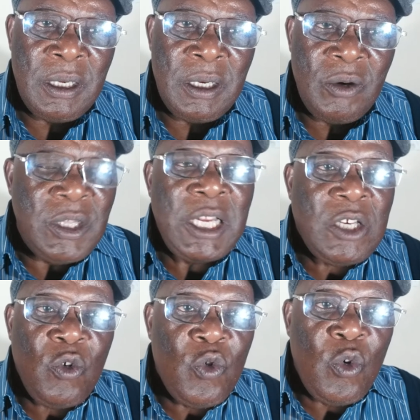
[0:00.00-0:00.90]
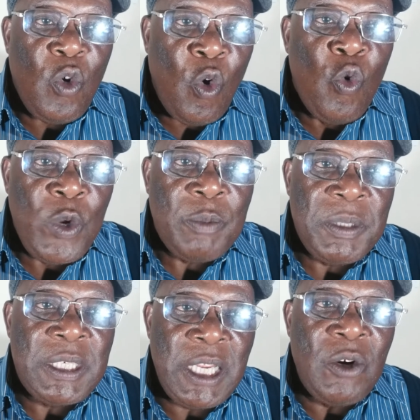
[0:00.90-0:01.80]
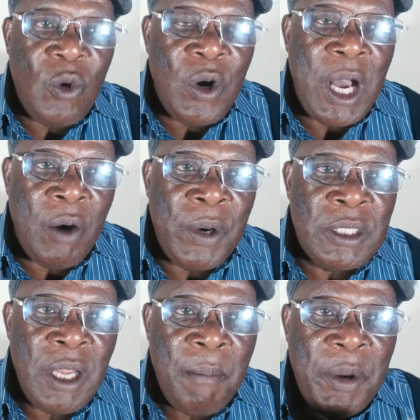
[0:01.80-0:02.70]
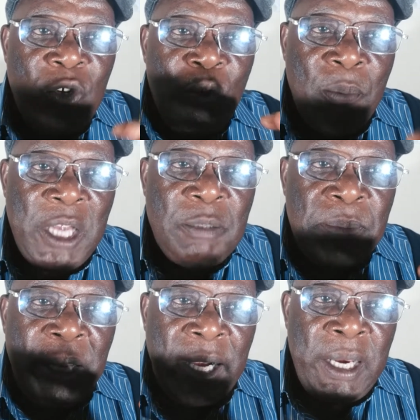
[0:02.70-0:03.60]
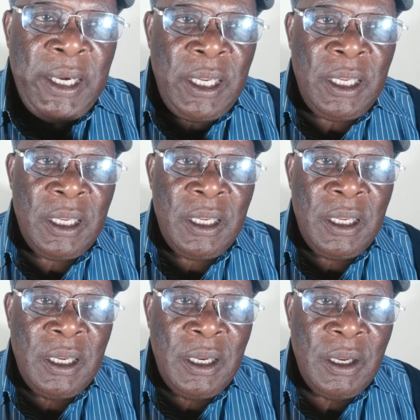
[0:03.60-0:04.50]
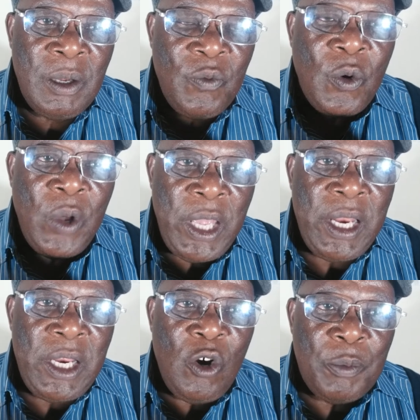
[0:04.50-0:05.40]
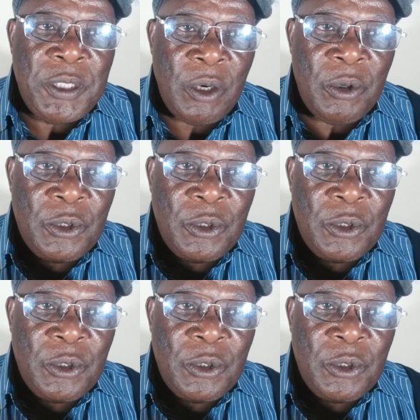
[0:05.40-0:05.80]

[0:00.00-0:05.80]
Not that you'll always be staying long hours, but you must be ready for any obstacle.